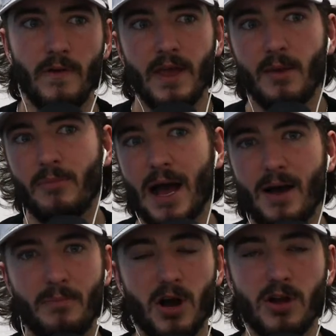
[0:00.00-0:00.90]

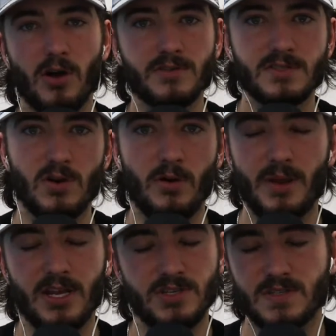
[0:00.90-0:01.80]
Puck goes to him, and
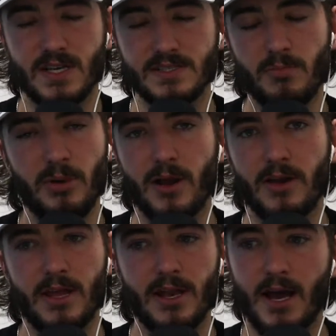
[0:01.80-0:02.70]
he just doesn't bury
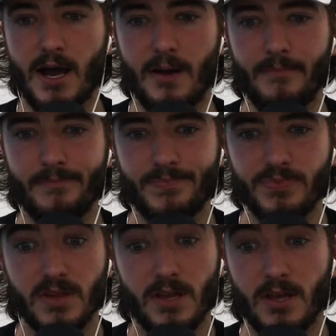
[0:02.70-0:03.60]
it.
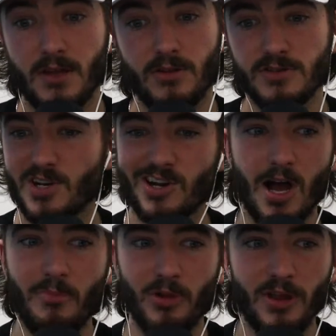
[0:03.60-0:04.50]
Those are a
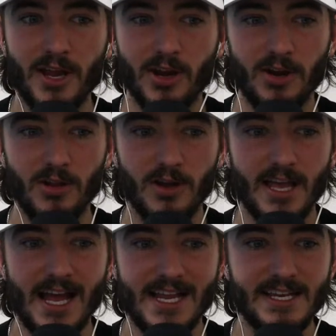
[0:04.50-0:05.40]
couple that you're going to look
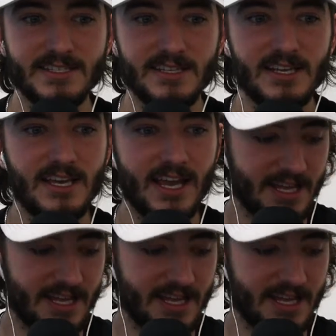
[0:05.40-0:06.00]
at easily and